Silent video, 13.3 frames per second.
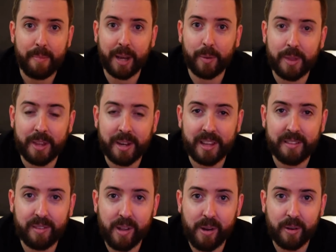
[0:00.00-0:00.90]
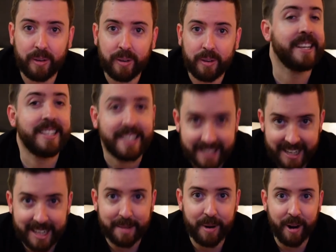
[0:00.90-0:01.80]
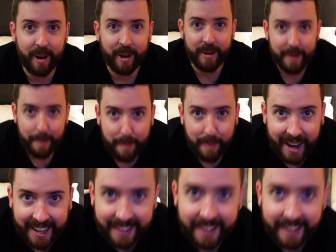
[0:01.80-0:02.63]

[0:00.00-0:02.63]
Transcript: with another vlog. See you tomorrow. Bye.